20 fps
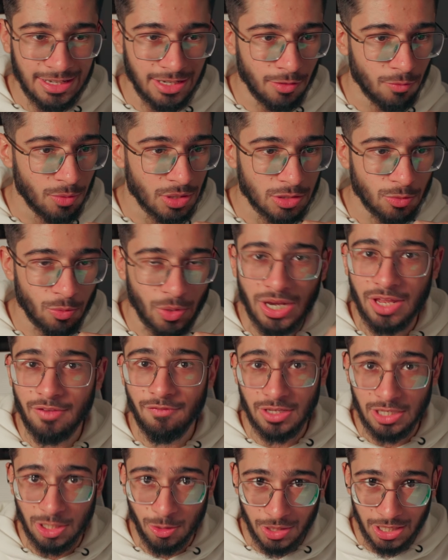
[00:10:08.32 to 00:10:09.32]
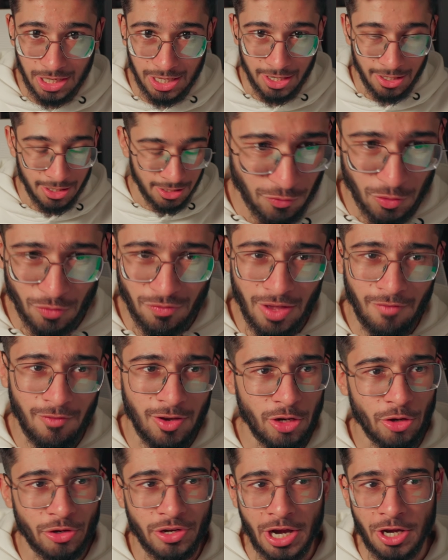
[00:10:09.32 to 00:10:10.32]
delivers whenever you need it. If you've ever
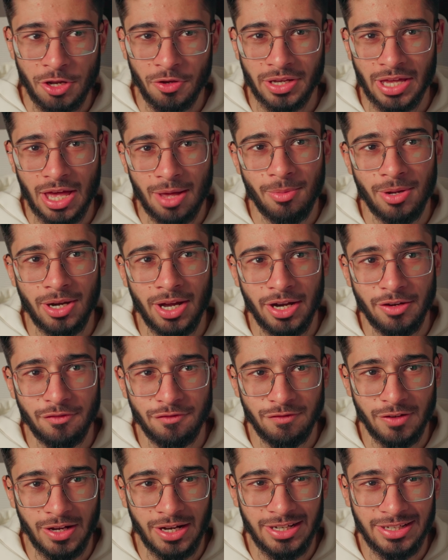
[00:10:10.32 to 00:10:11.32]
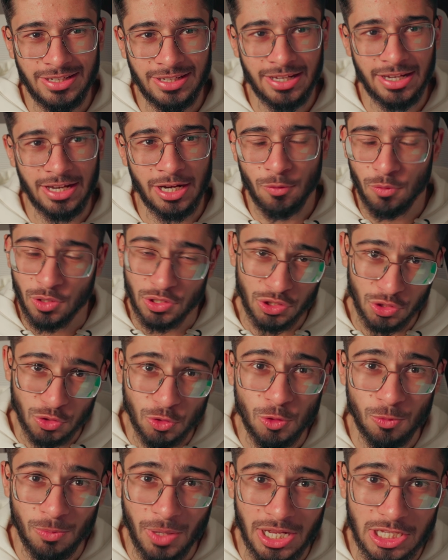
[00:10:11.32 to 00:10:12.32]
looked at your camera and felt it was
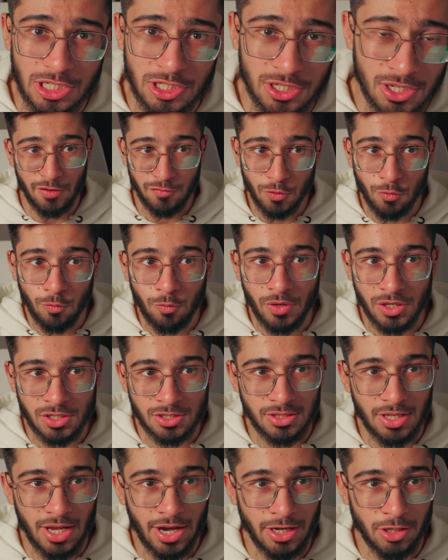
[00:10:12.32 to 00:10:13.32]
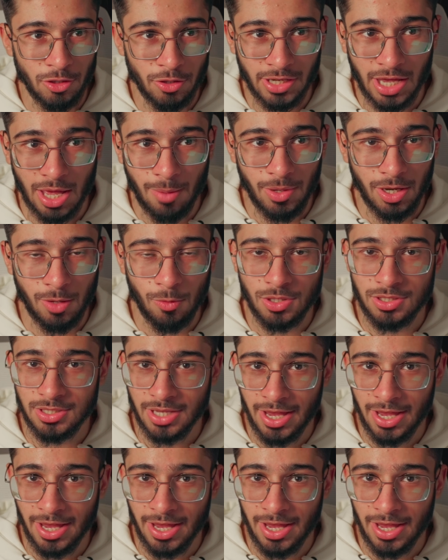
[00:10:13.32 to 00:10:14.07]
too much, and if you wish that your camera was